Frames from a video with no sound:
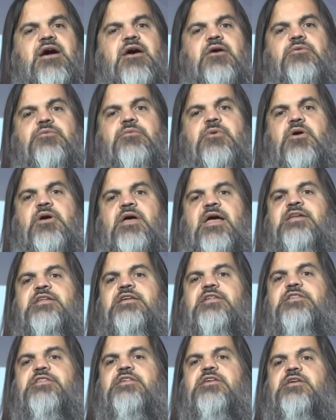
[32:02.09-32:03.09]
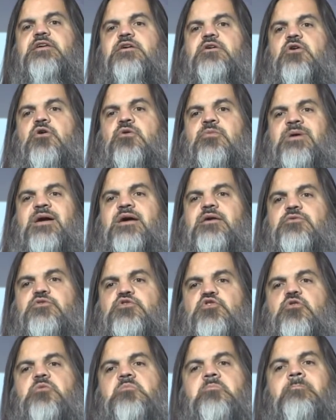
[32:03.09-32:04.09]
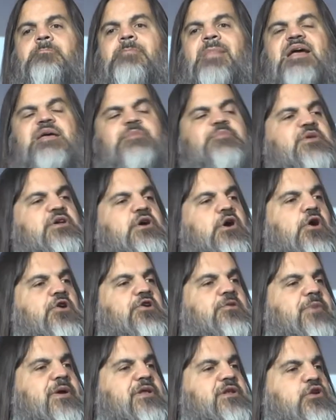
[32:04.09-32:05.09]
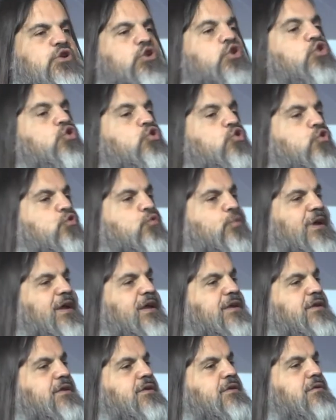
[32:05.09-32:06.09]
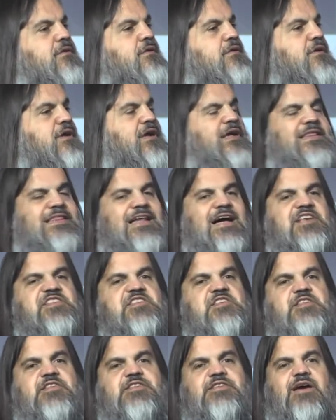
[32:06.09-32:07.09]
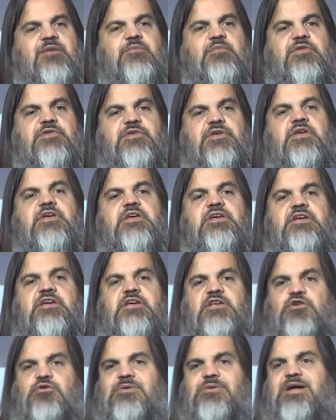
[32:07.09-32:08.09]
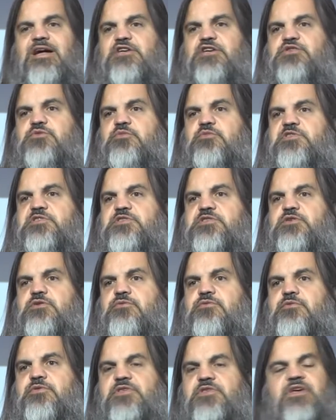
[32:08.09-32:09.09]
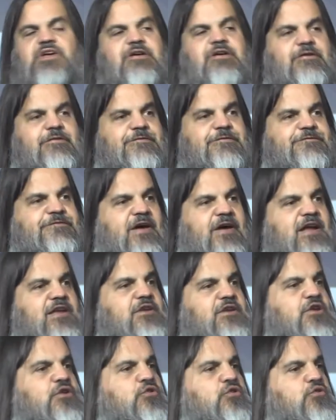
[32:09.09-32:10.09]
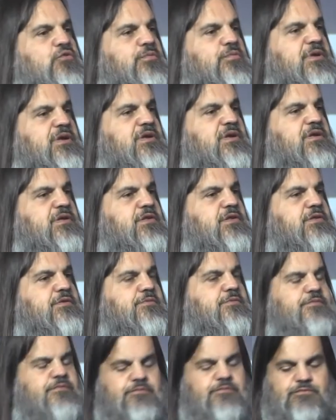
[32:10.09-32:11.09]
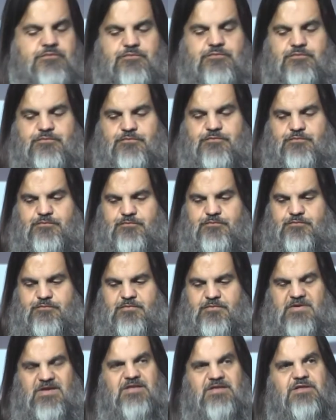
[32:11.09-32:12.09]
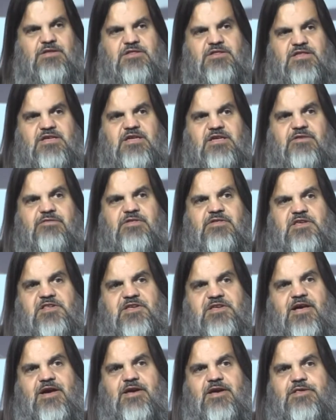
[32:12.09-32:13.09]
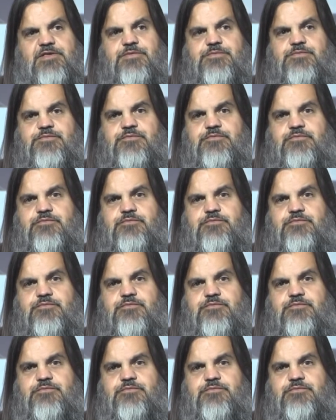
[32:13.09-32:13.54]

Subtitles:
how anything around you might be automated. Grading, class assignment, interaction with students, finding new readings. And then think of these guys.